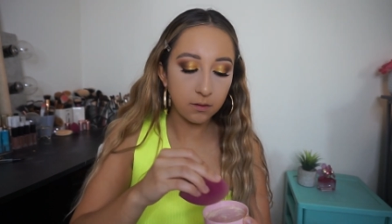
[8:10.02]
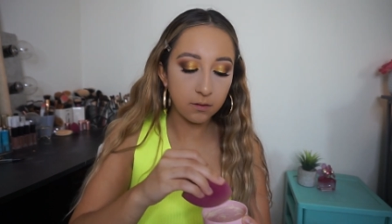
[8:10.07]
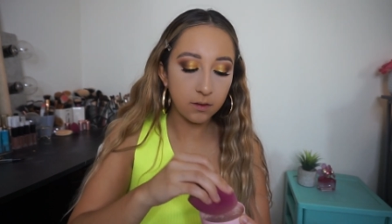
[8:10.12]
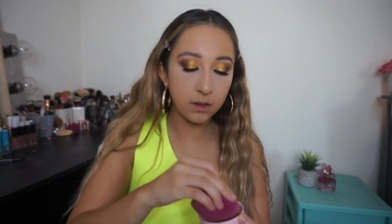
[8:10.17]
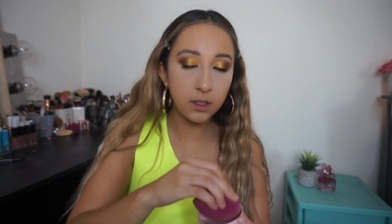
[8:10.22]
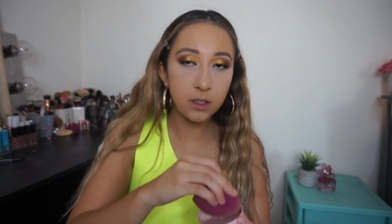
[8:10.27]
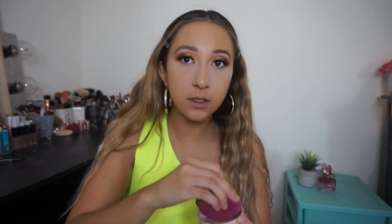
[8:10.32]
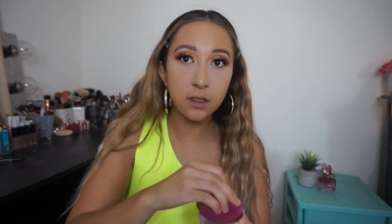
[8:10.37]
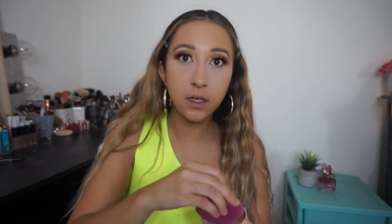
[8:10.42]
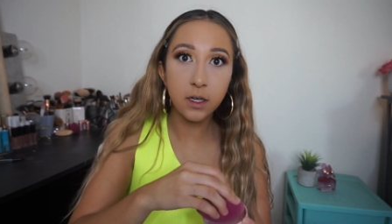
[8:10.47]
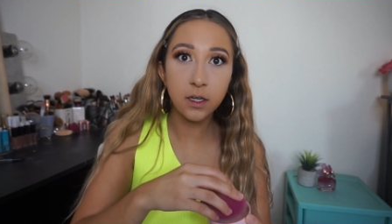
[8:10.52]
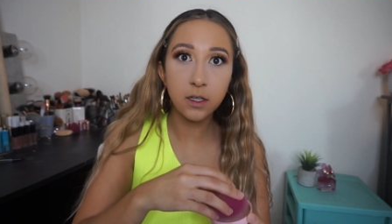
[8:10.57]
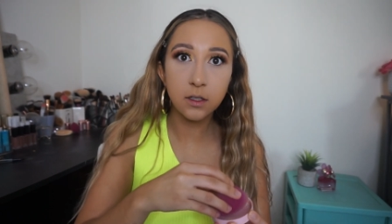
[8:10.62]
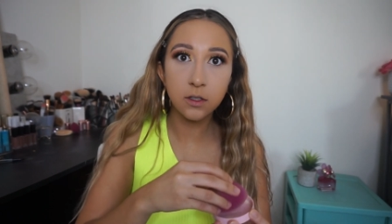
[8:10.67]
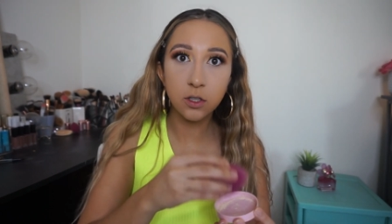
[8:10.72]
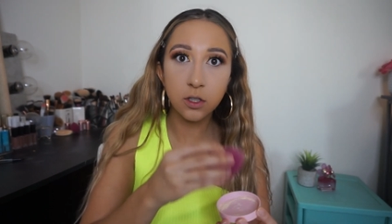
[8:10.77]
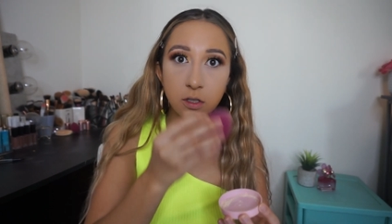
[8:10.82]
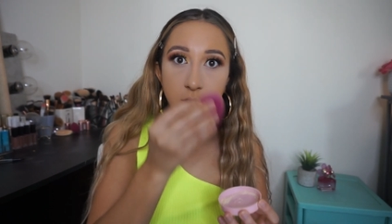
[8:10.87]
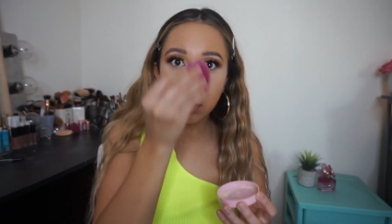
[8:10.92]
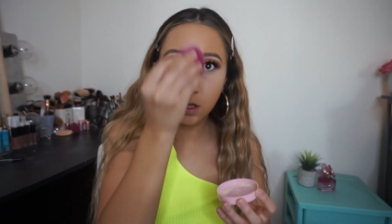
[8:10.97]
Alright, and
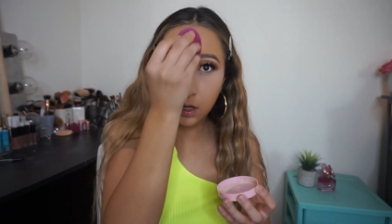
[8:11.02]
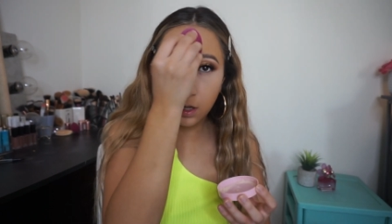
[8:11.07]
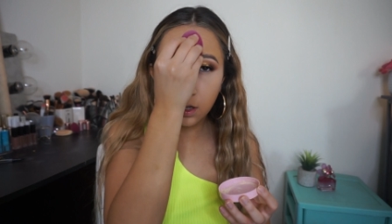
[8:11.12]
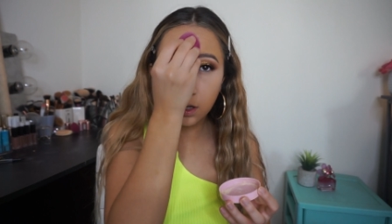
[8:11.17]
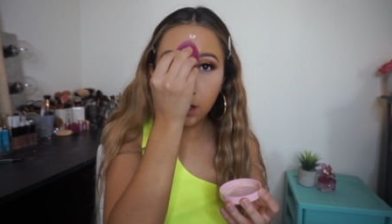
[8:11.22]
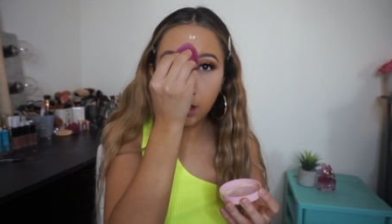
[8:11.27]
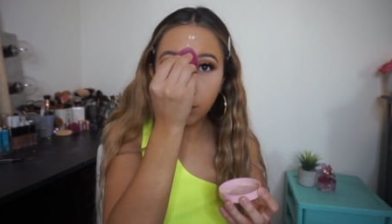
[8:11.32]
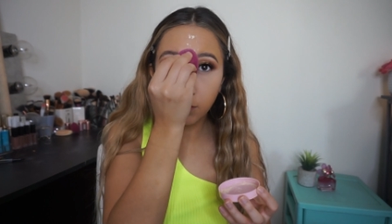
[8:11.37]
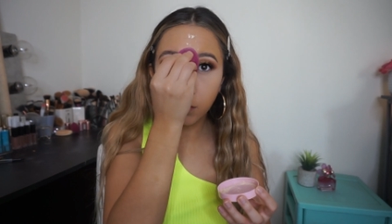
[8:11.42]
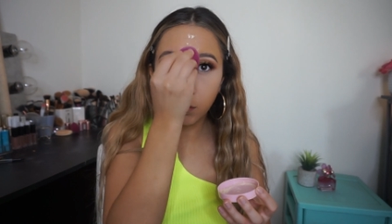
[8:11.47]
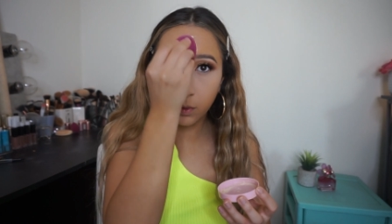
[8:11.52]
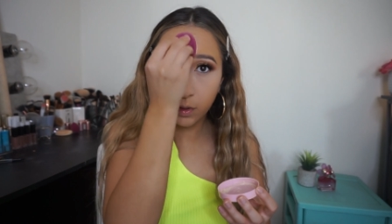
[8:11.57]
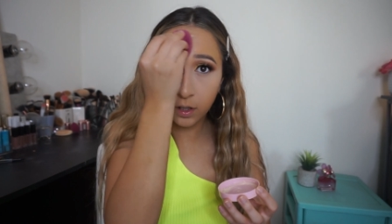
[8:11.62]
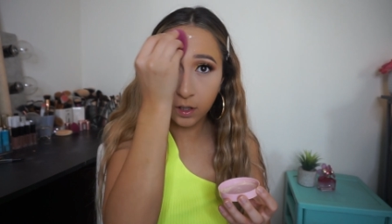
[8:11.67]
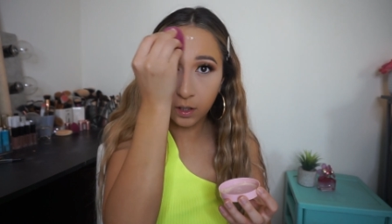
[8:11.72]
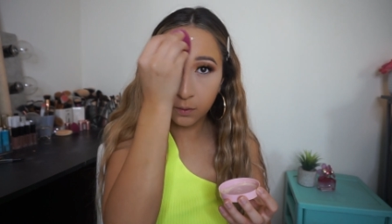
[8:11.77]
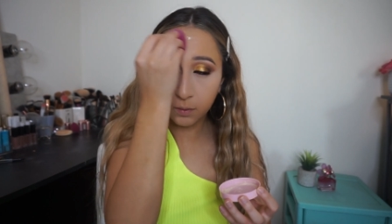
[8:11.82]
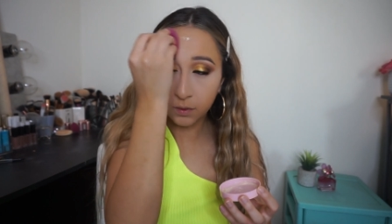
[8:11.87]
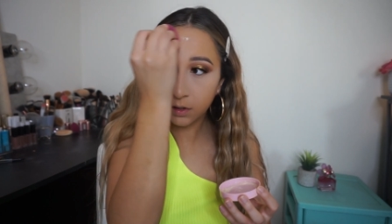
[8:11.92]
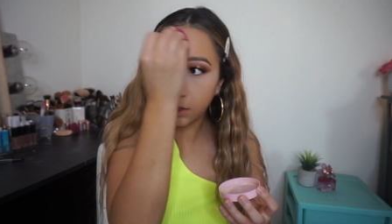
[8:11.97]
just setting
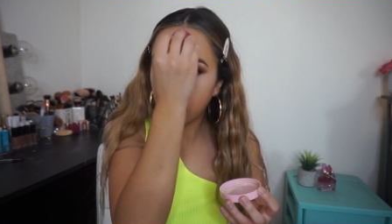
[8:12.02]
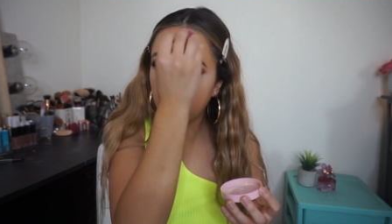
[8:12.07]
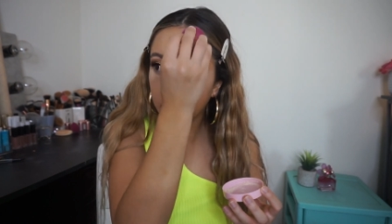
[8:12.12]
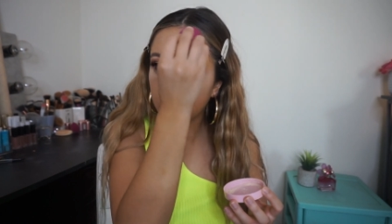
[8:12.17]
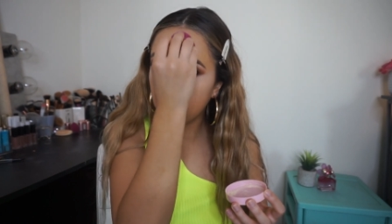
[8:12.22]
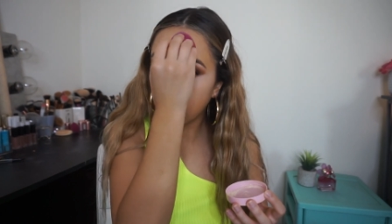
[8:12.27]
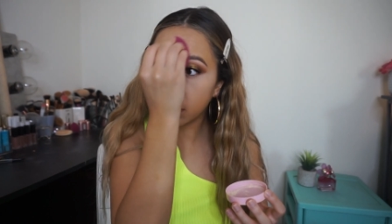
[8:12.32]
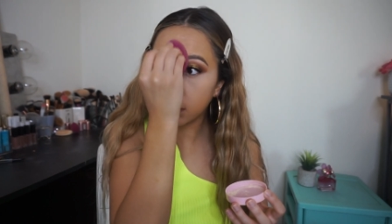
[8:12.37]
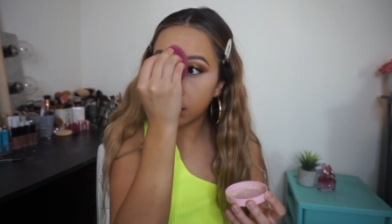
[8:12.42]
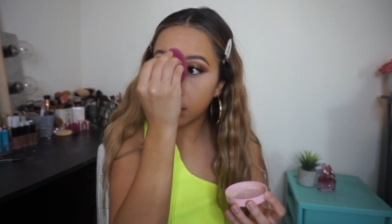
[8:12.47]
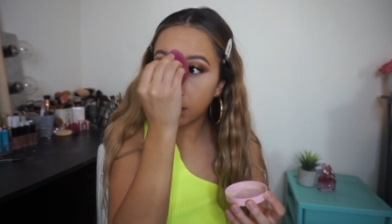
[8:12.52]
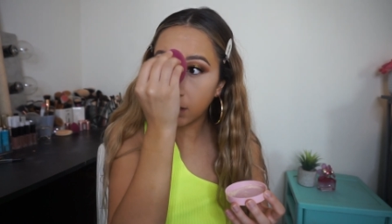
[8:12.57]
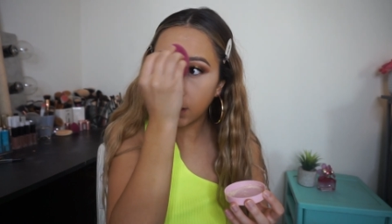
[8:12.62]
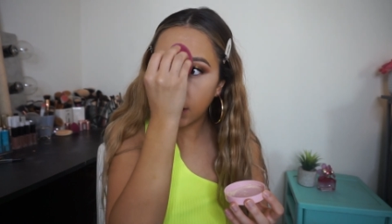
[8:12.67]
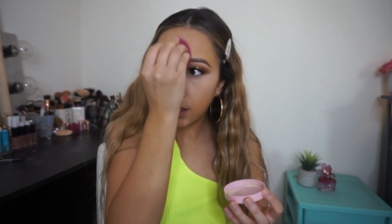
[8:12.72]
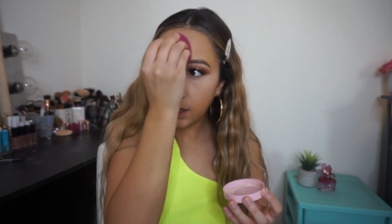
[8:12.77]
everywhere I put the concealer,